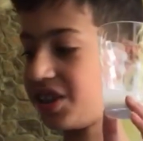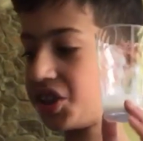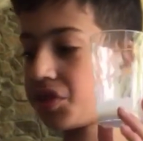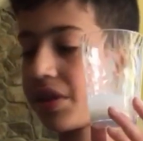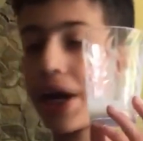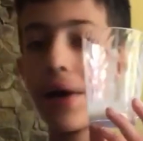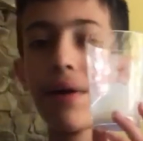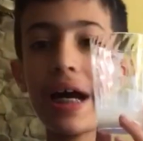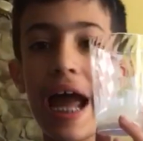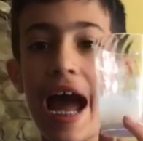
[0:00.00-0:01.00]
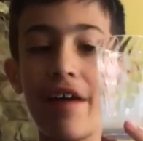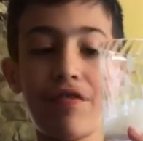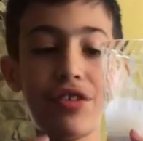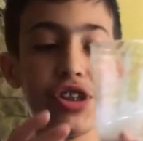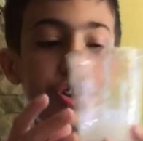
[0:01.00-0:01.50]
So now I
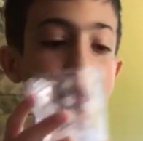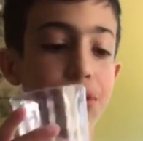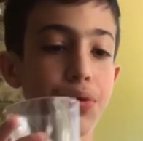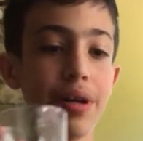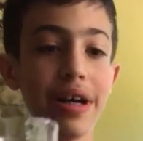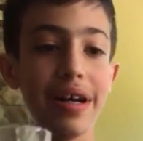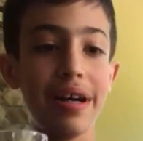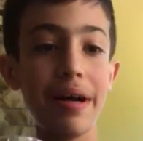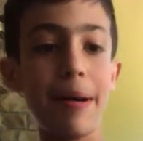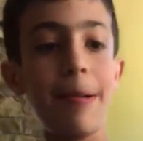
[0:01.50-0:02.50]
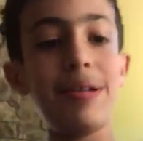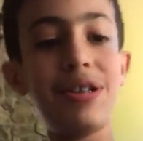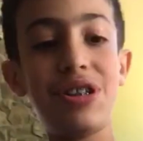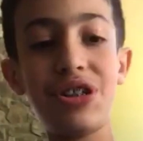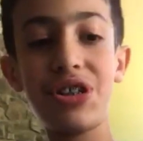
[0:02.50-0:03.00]
have to
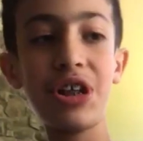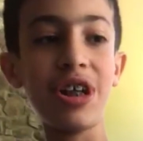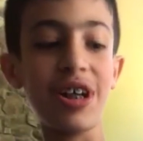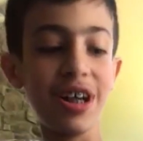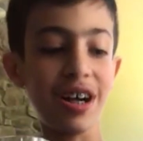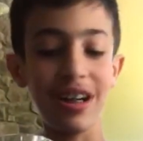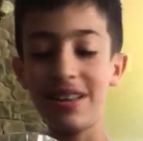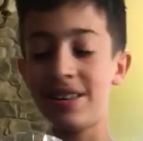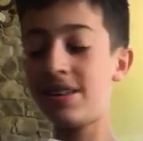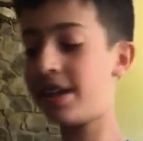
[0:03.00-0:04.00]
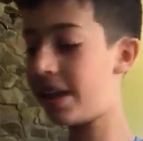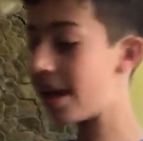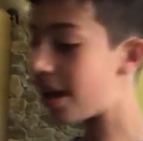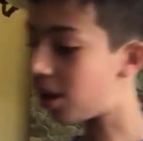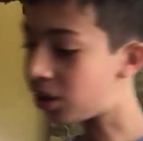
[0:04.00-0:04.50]
stir
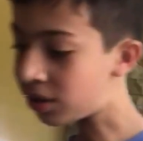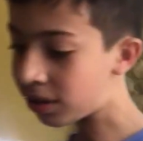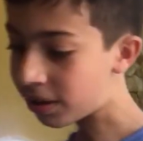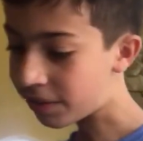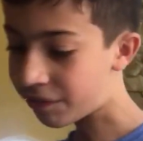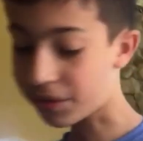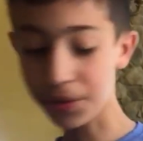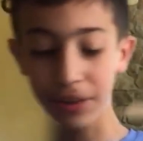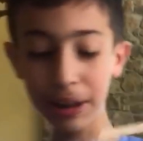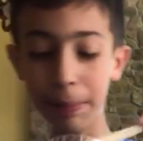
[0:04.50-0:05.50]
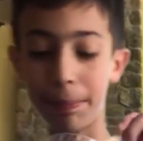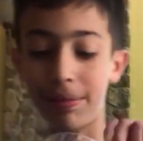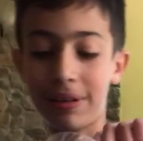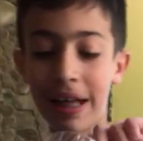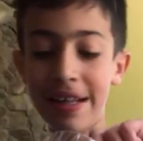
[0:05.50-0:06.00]
until fully
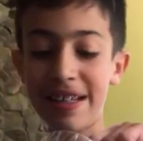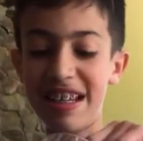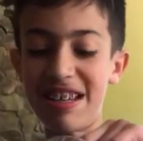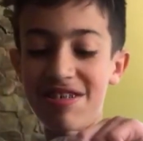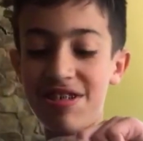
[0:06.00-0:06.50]
blended.